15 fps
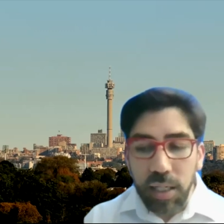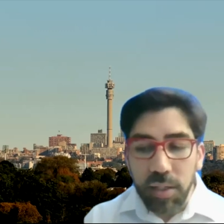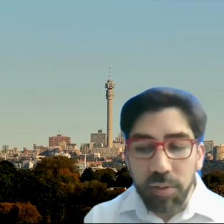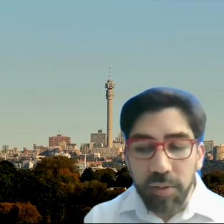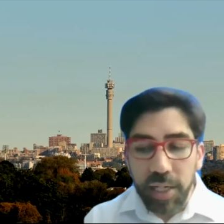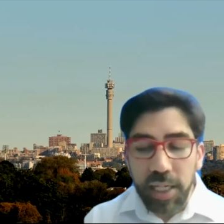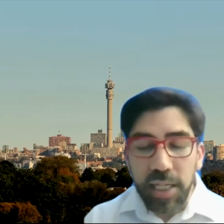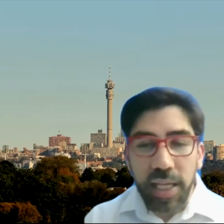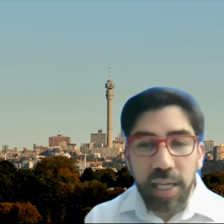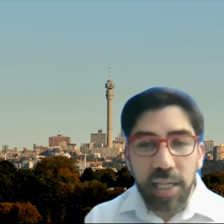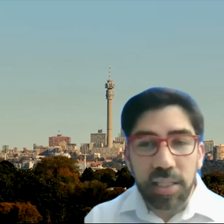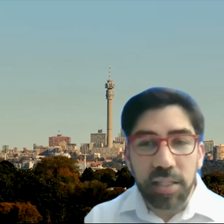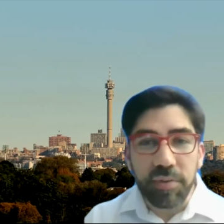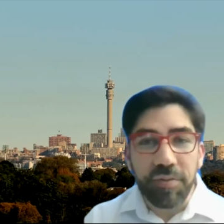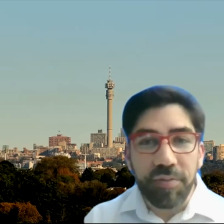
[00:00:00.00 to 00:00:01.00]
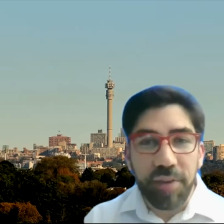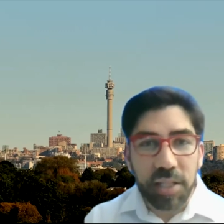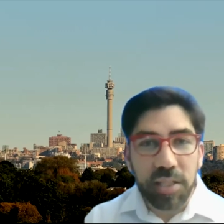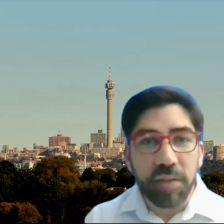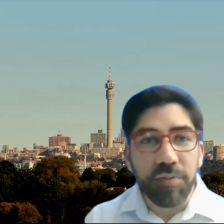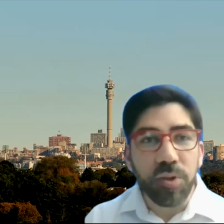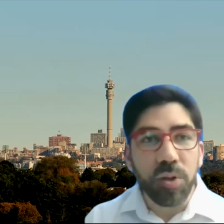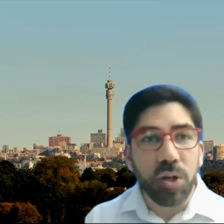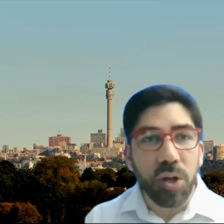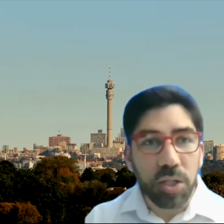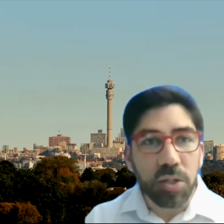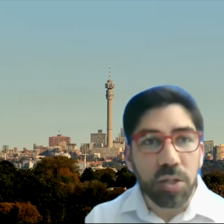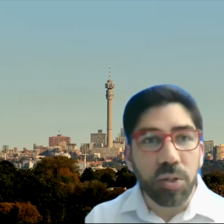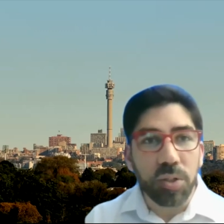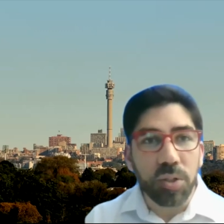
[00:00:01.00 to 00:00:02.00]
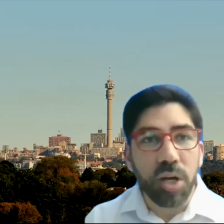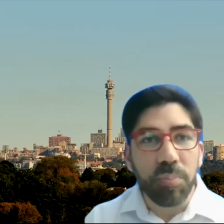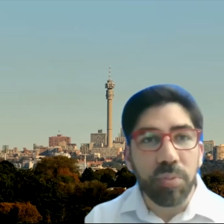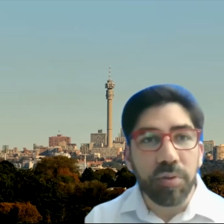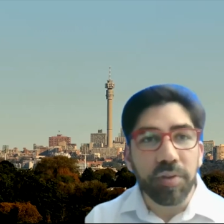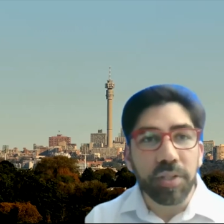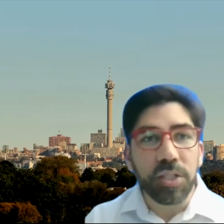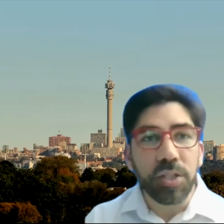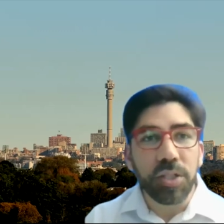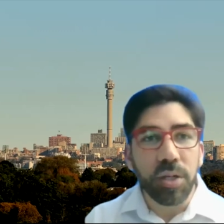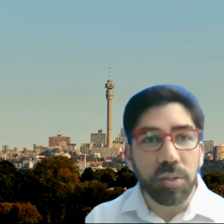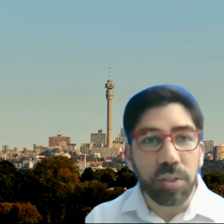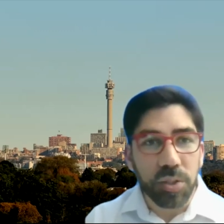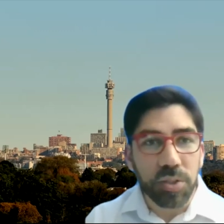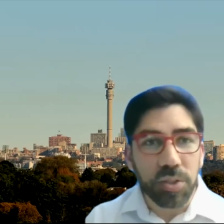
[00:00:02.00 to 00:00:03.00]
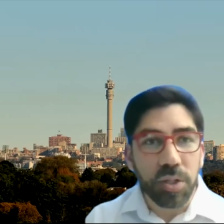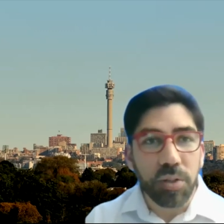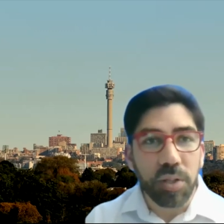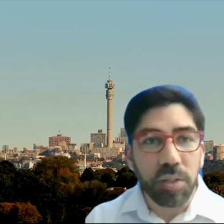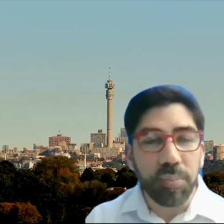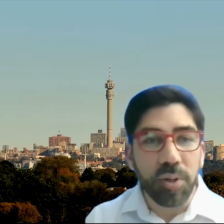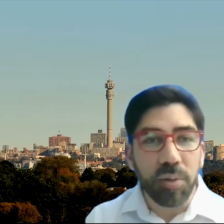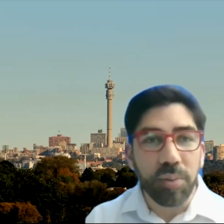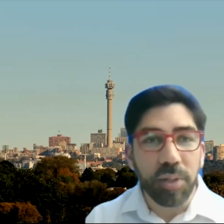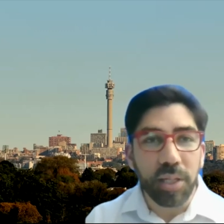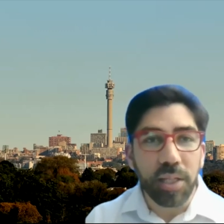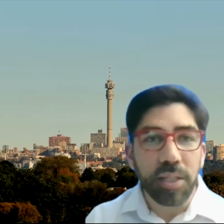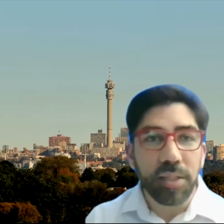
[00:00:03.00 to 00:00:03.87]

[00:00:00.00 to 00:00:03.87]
really negative effects if you're not on top of it, you don't control it properly.